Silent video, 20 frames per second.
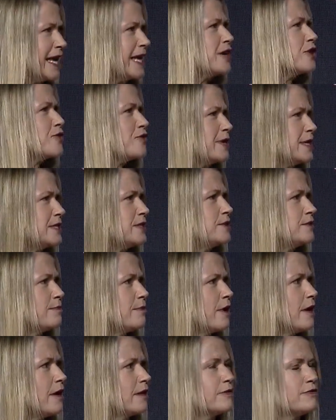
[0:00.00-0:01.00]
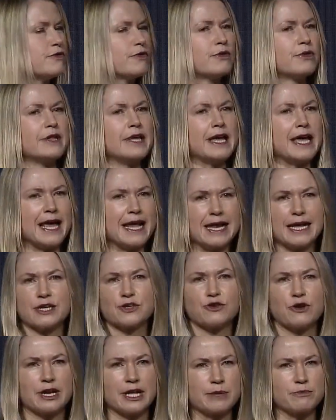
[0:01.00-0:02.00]
increased demand for the
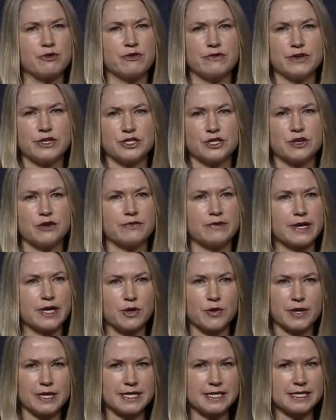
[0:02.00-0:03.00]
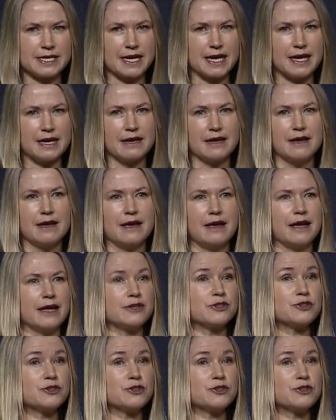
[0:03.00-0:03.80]
electronic provision of liquidity and